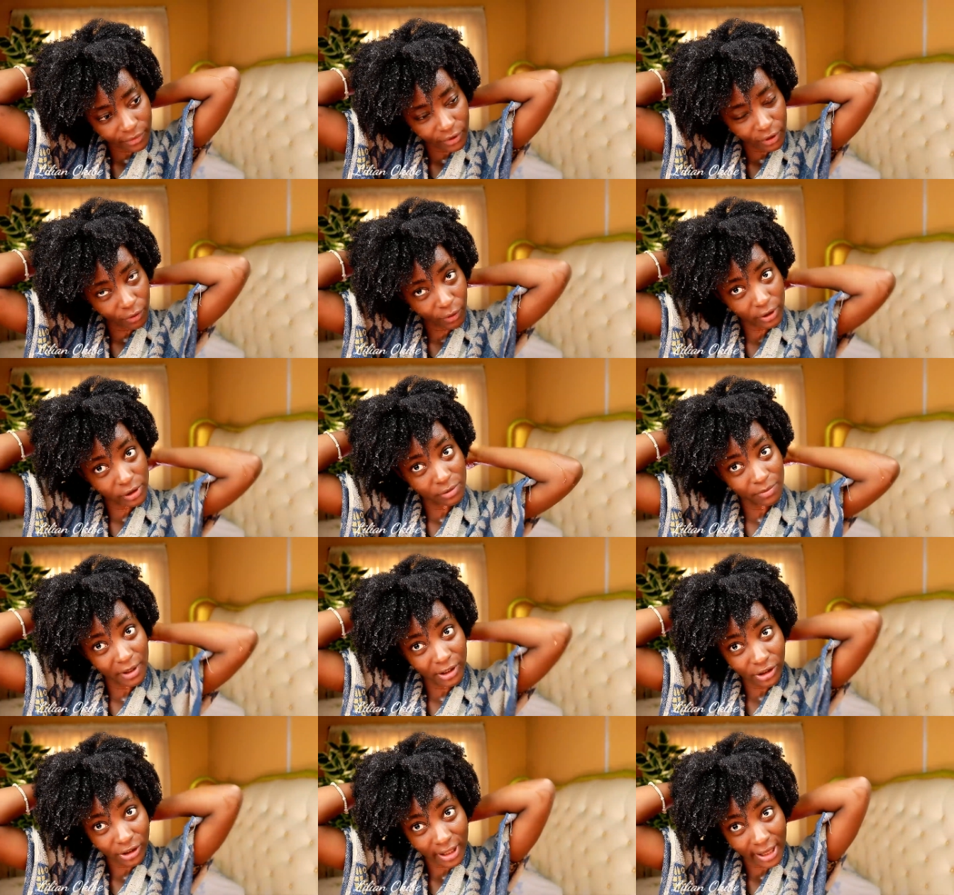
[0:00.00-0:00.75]
You want
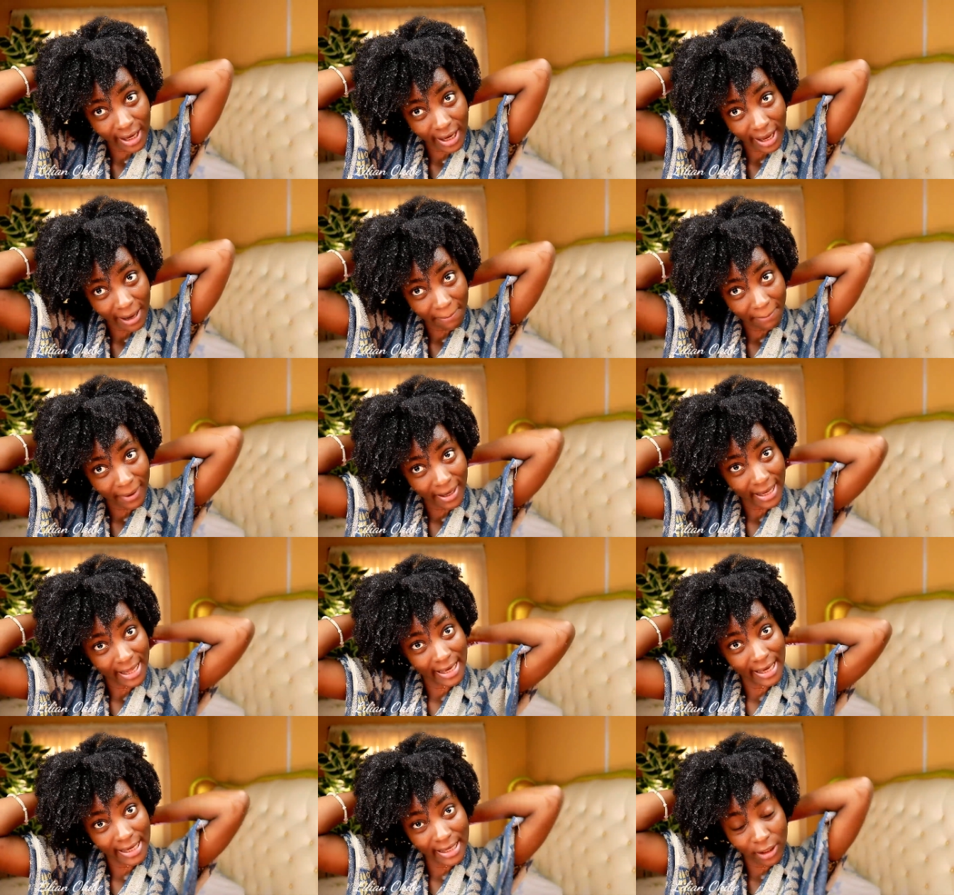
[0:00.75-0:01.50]
to make sure that you're
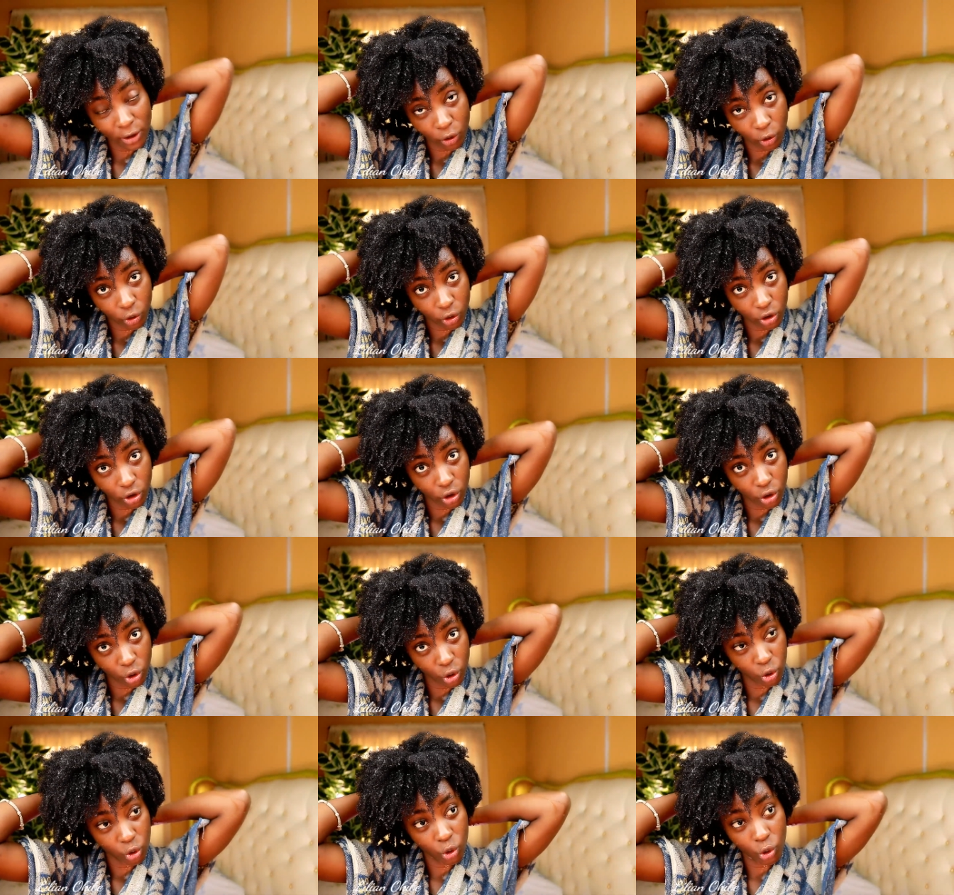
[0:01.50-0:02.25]
applying on
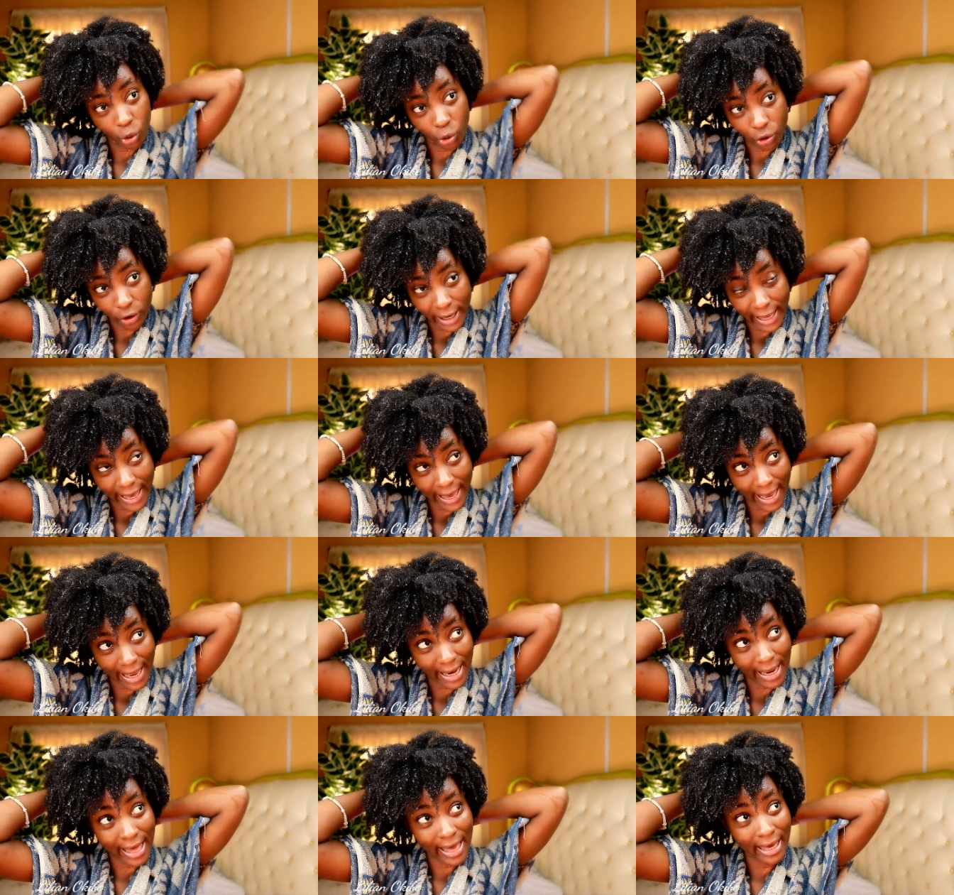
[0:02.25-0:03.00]
your
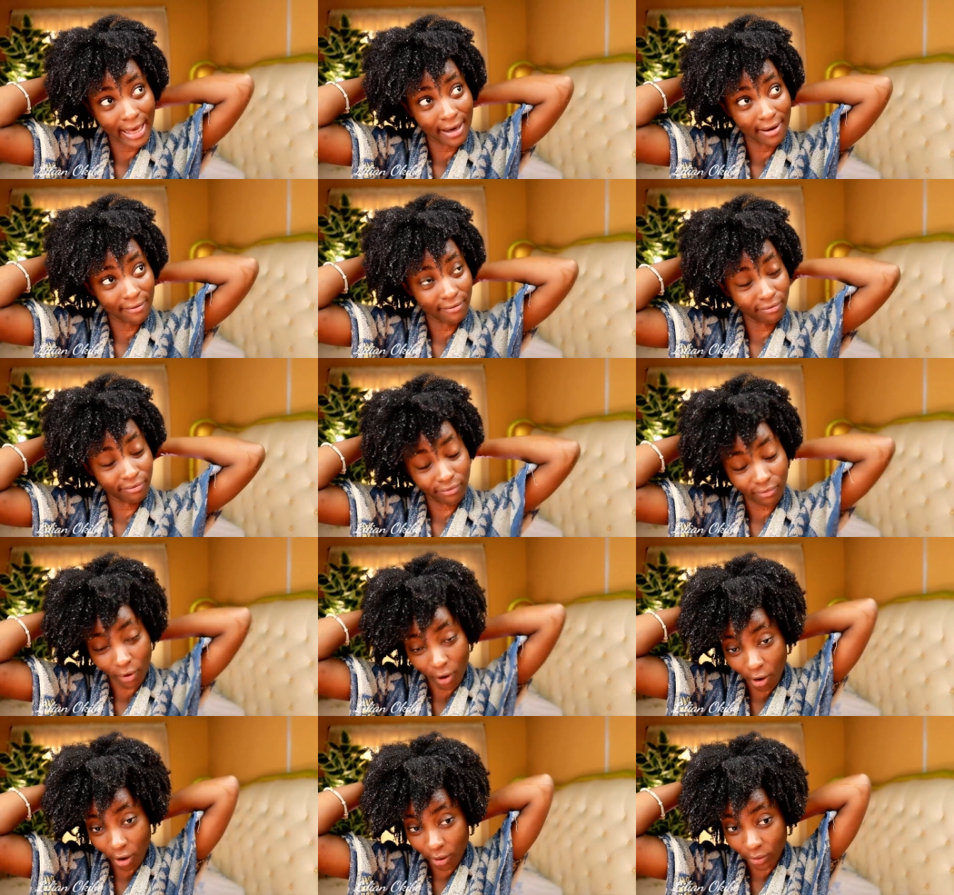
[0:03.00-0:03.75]
hair, like
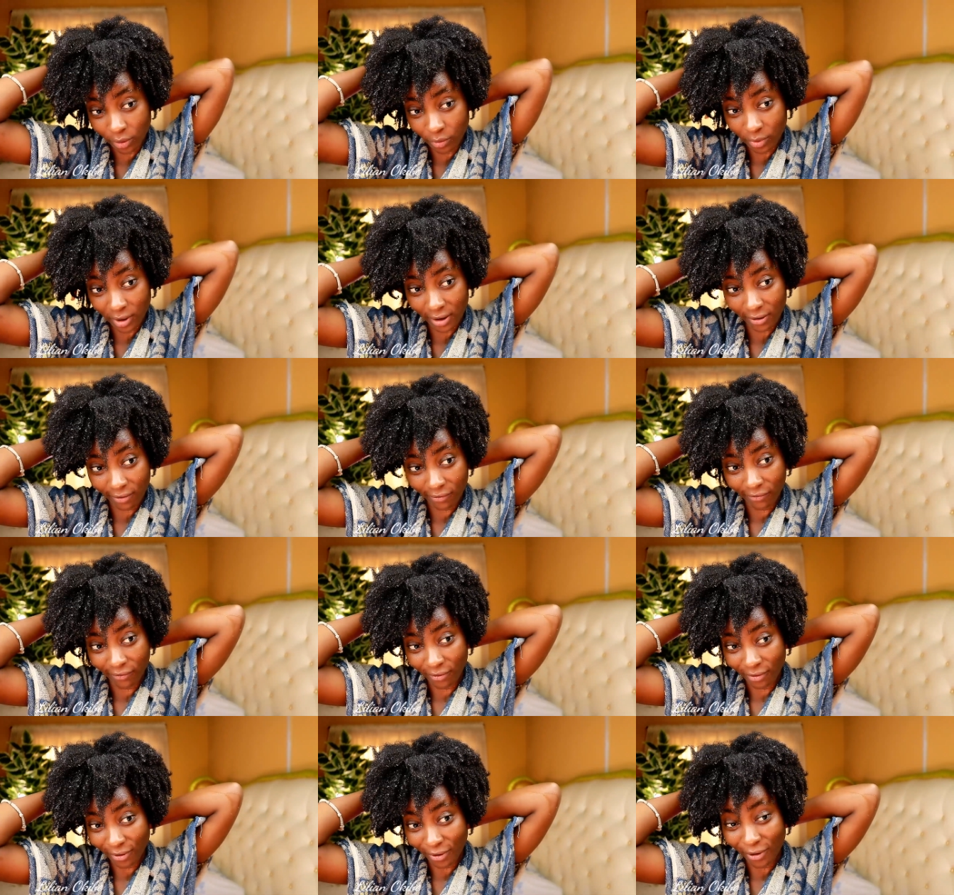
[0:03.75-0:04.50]
all the way,
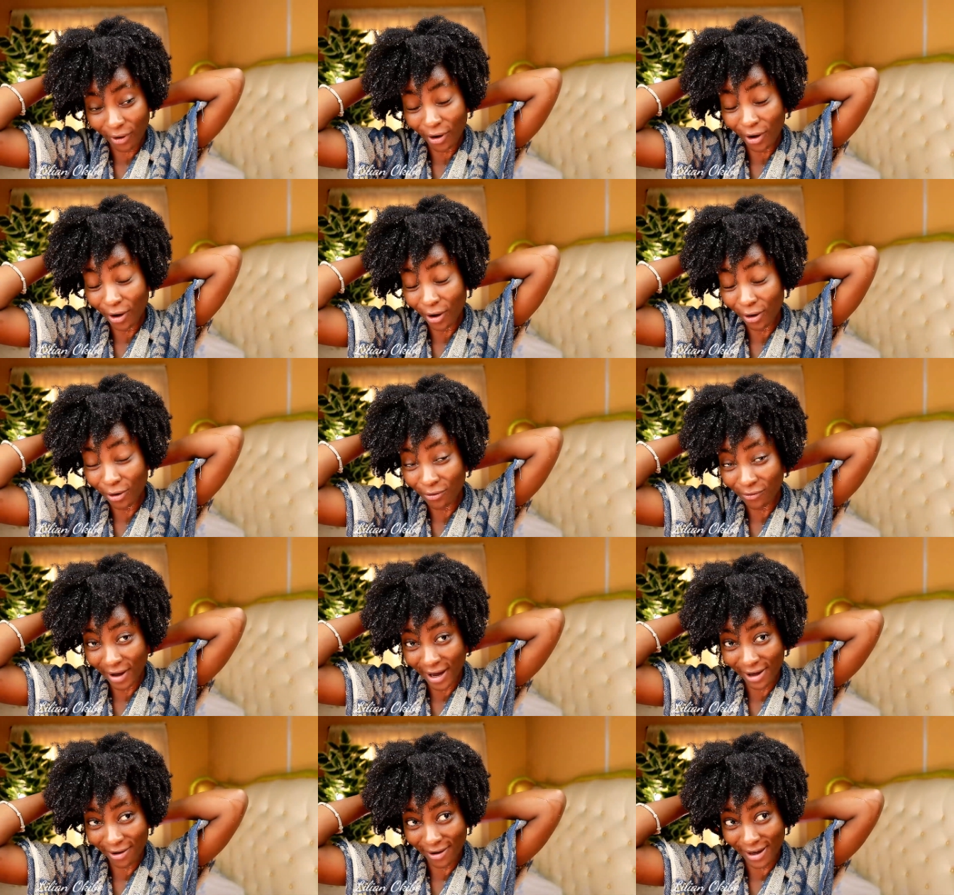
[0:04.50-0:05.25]
all
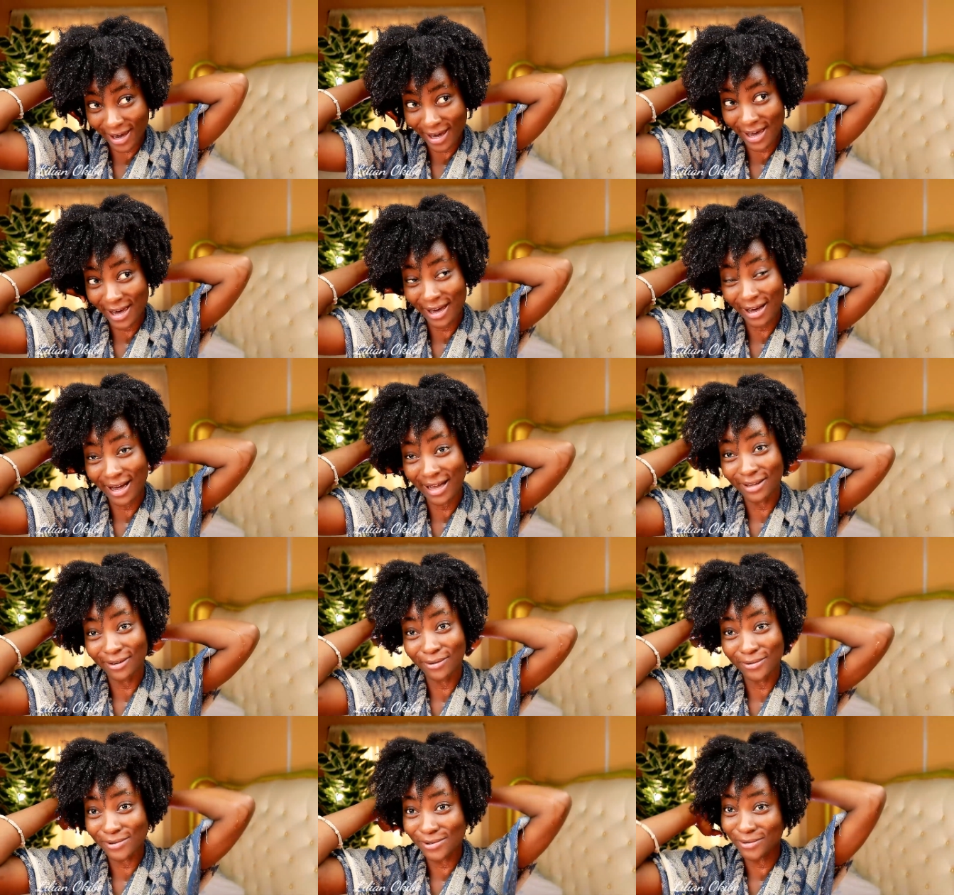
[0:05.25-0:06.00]
over your hair,
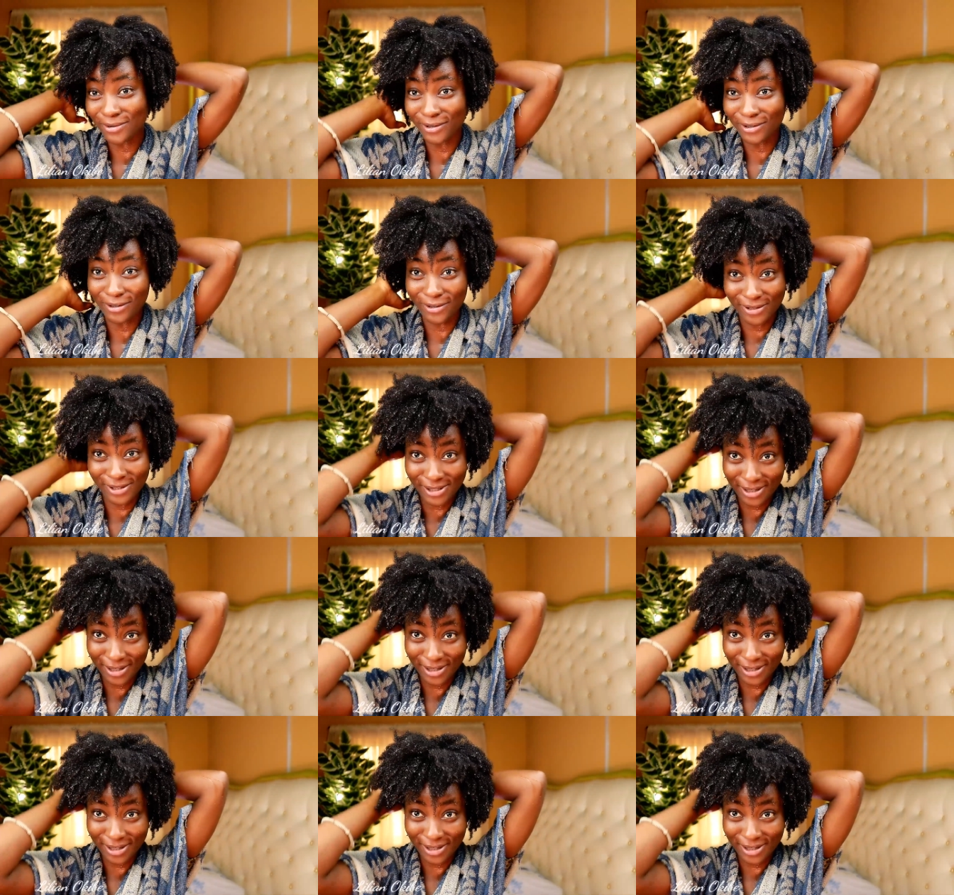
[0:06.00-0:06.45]
and also on your